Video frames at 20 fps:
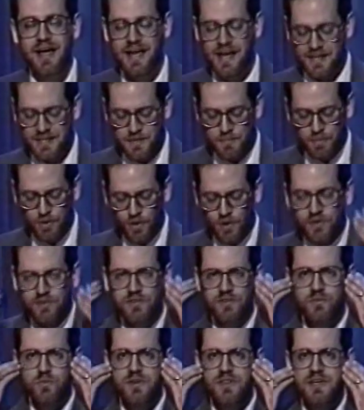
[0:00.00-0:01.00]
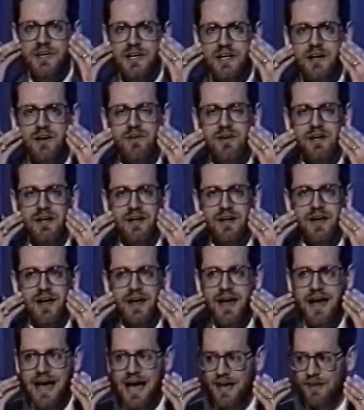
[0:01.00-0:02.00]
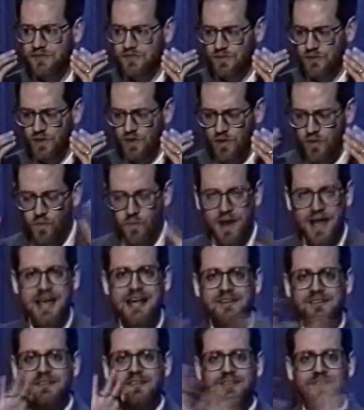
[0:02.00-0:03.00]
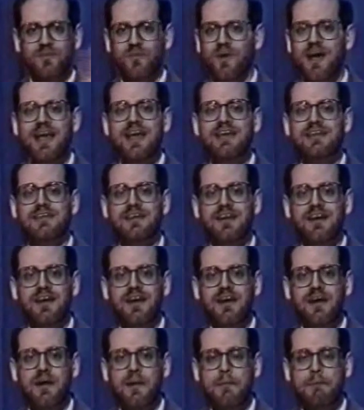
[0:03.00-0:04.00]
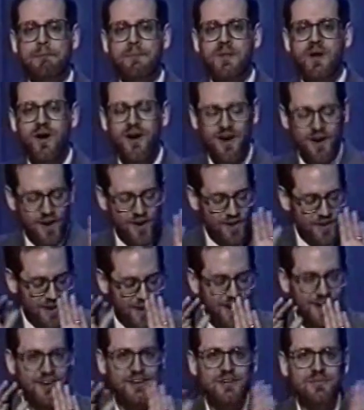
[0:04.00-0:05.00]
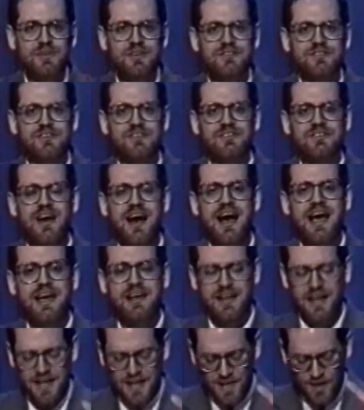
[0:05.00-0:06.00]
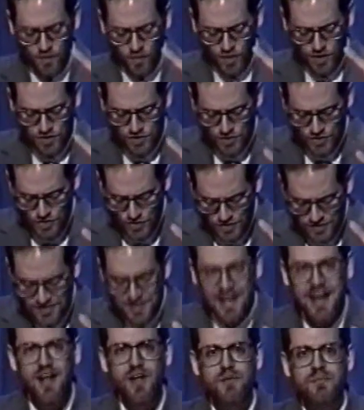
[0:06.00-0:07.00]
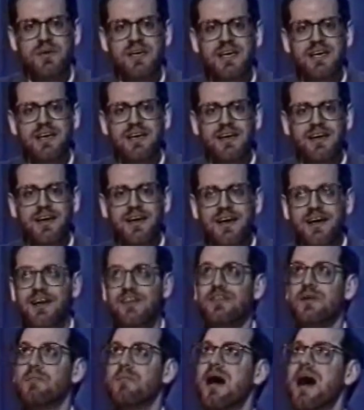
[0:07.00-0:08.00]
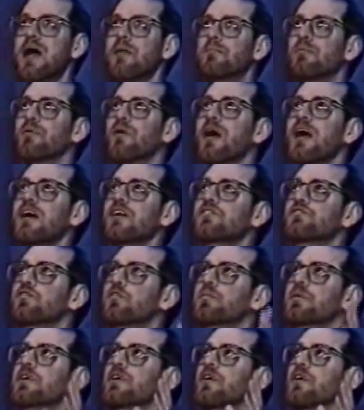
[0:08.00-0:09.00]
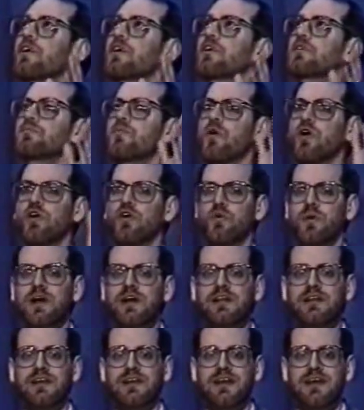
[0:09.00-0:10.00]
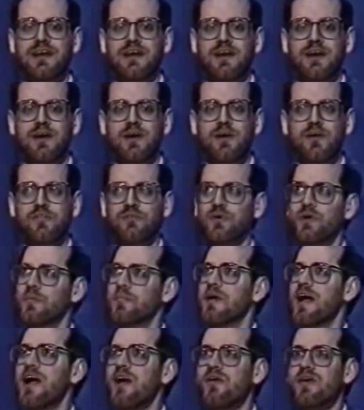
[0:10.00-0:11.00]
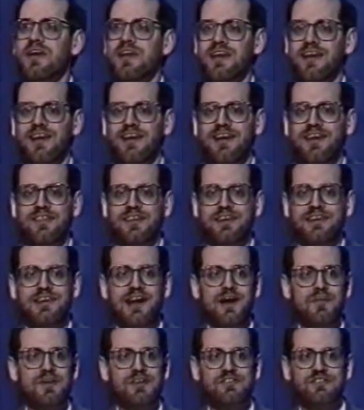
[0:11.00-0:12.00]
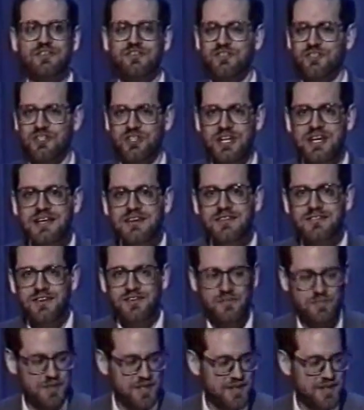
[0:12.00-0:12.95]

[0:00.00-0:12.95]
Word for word: Any person with hearing has to go, wait, wait. All arguments aside, when you tell me that my prayers will be heard more quickly through Mary than coming to Jesus